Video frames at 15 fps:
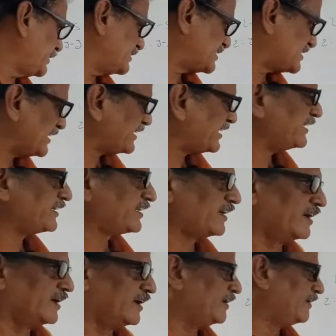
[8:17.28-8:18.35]
resultant
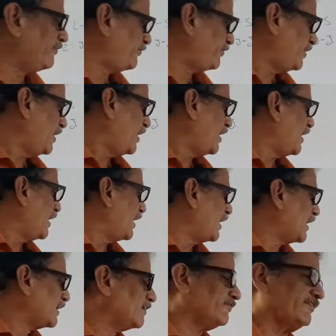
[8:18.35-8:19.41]
of
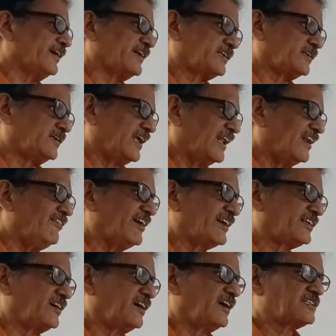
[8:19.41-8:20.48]
all L
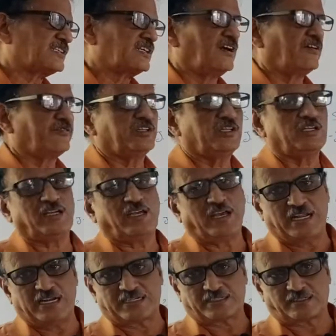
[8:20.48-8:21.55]
vectors of the
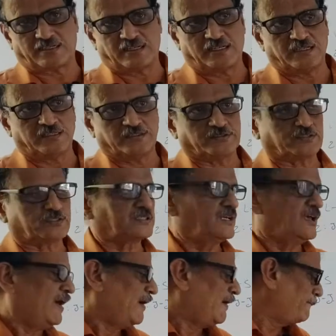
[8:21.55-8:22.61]
electrons
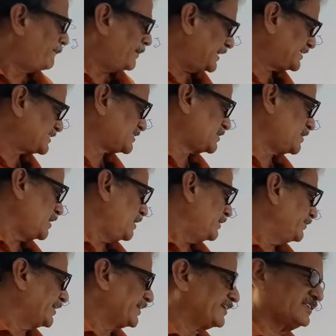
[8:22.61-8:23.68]
plus
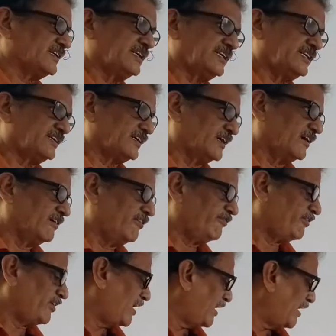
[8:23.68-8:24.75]
the resultant of
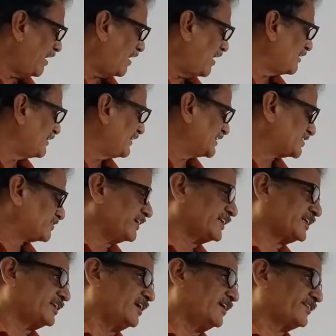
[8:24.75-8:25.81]
all S
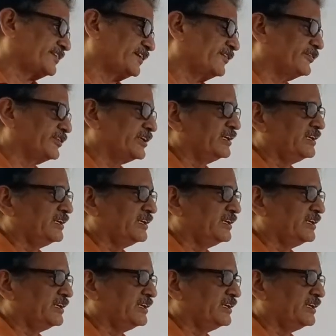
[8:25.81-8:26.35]
vectors of